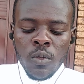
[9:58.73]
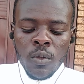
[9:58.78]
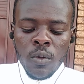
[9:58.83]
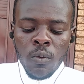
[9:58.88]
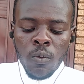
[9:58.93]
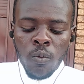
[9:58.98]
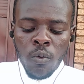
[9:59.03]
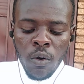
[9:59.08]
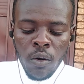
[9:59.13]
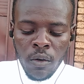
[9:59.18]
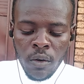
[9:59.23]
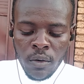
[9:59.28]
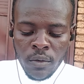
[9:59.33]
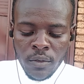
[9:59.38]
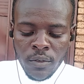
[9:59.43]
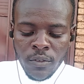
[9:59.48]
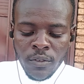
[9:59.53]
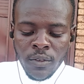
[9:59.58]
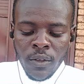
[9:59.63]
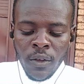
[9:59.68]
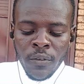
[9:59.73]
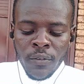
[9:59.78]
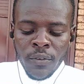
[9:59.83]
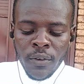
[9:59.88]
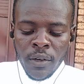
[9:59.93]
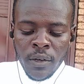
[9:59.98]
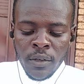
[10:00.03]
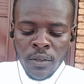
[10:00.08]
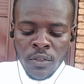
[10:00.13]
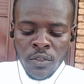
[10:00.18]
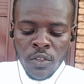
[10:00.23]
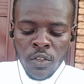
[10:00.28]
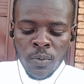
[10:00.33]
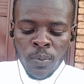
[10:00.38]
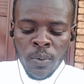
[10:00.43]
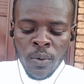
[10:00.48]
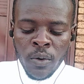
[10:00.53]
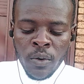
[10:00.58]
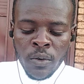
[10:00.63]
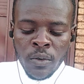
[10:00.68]
world's affairs,
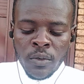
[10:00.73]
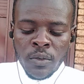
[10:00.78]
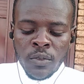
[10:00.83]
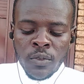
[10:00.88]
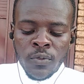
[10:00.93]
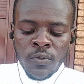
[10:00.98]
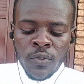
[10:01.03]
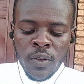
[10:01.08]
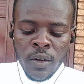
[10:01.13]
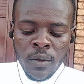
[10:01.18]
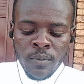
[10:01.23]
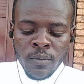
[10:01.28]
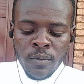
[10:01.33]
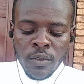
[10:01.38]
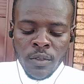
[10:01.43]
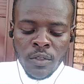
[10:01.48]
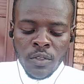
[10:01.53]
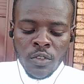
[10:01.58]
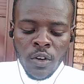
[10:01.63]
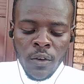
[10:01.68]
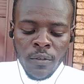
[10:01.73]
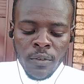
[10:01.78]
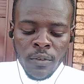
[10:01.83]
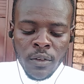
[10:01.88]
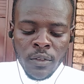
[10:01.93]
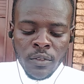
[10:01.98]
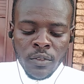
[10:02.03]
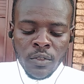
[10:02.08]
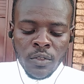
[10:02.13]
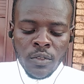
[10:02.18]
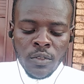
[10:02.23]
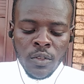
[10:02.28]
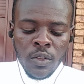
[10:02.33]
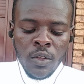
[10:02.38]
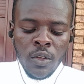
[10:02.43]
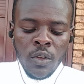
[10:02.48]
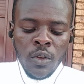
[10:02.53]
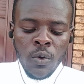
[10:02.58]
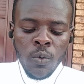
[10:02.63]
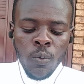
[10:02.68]
sports, films, travels.
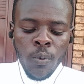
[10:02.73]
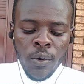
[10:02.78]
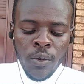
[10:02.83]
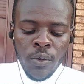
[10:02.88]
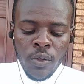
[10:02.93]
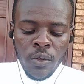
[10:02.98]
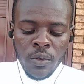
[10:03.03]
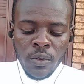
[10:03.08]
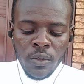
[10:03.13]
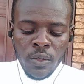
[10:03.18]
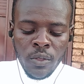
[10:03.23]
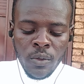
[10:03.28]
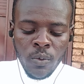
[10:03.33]
What do